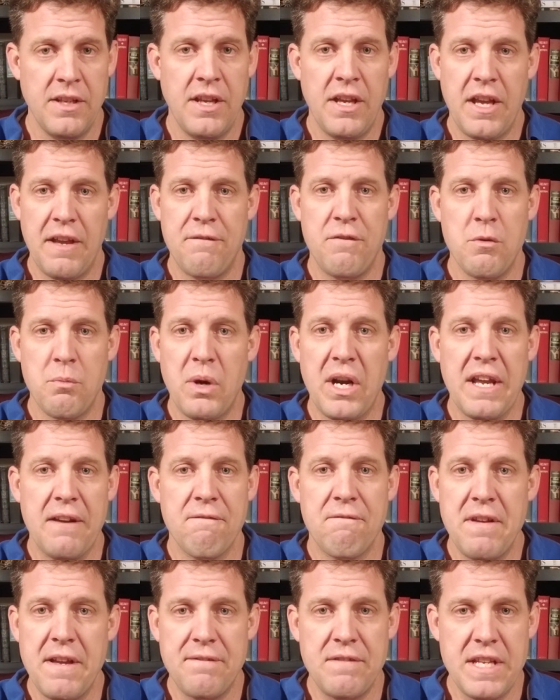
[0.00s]
if you bring in
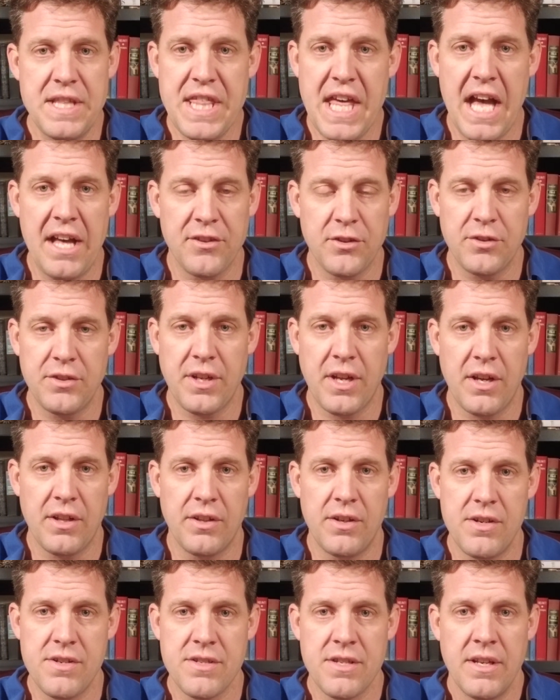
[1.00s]

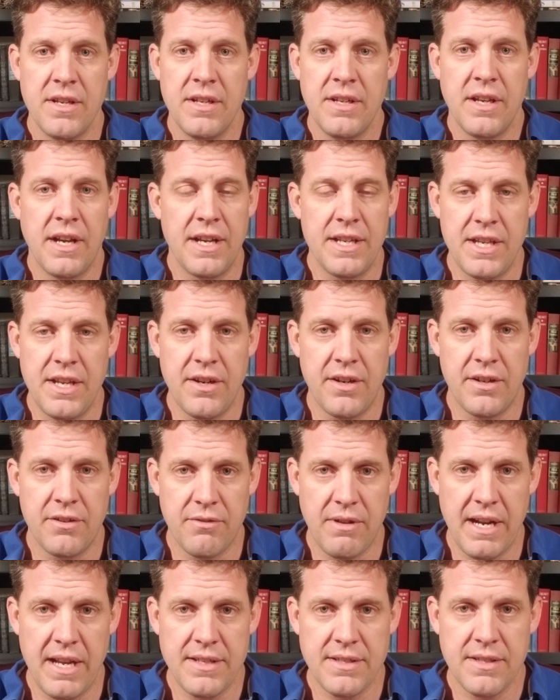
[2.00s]
$50,000 a year in
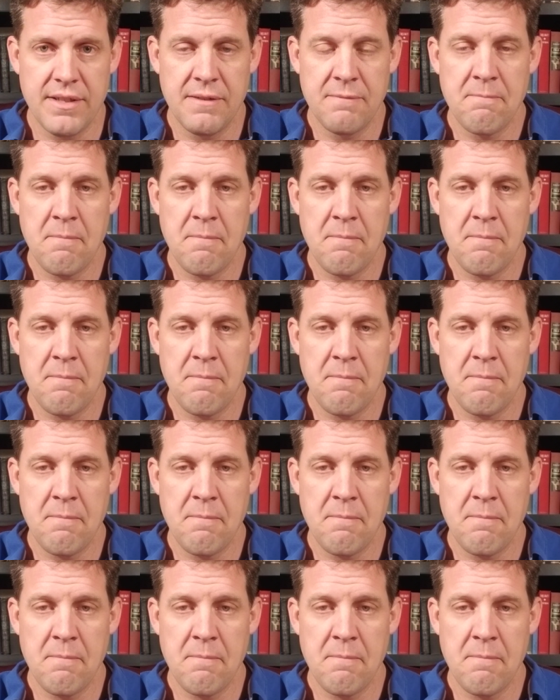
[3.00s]
rent,